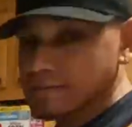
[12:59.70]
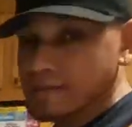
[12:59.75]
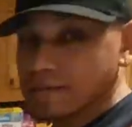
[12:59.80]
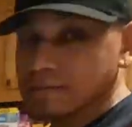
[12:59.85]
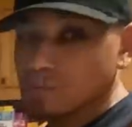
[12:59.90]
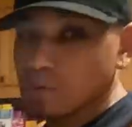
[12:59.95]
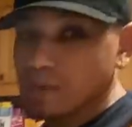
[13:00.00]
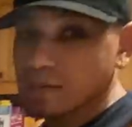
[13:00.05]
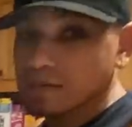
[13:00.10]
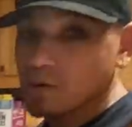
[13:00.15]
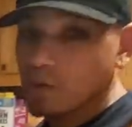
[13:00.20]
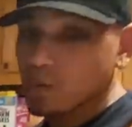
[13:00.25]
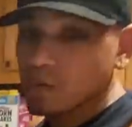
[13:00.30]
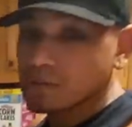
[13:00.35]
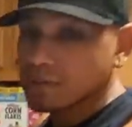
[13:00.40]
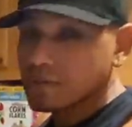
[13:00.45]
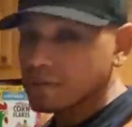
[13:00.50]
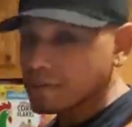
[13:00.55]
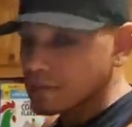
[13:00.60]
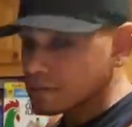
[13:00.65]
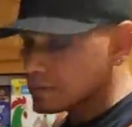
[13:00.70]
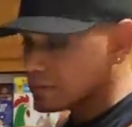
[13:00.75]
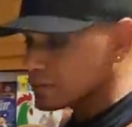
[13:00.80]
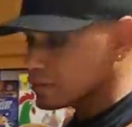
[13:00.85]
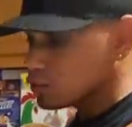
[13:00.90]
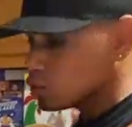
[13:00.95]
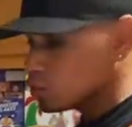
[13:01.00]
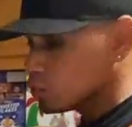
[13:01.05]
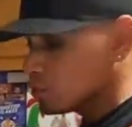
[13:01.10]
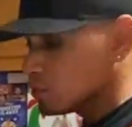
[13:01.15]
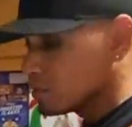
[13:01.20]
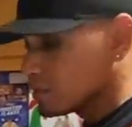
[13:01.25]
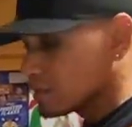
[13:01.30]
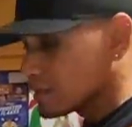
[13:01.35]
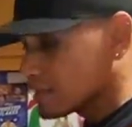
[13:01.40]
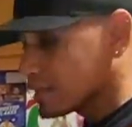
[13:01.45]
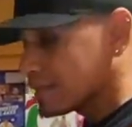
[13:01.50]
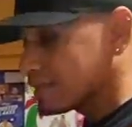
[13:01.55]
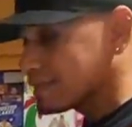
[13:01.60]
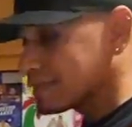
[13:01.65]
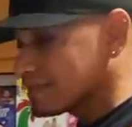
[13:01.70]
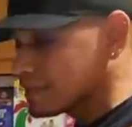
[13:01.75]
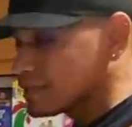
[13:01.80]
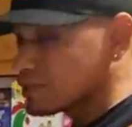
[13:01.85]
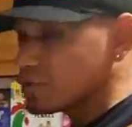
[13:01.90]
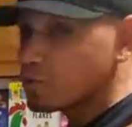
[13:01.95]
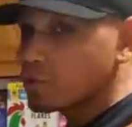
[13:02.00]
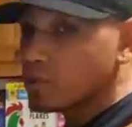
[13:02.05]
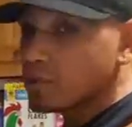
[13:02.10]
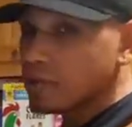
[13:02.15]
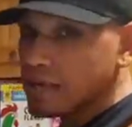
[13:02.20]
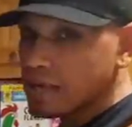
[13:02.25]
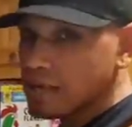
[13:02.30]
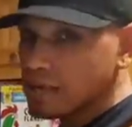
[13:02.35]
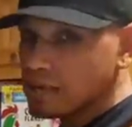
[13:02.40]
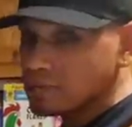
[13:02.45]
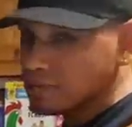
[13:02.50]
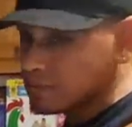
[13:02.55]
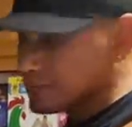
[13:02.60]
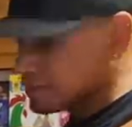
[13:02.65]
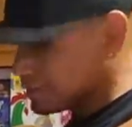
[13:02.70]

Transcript: that's why it's always good to listen to your ladies.